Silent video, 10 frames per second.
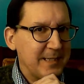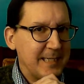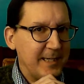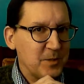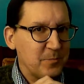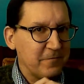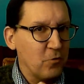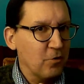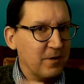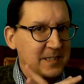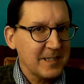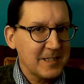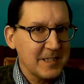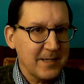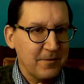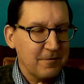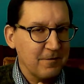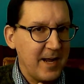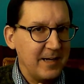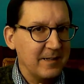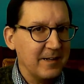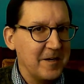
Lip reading: seen these before in 6th and 7th grade.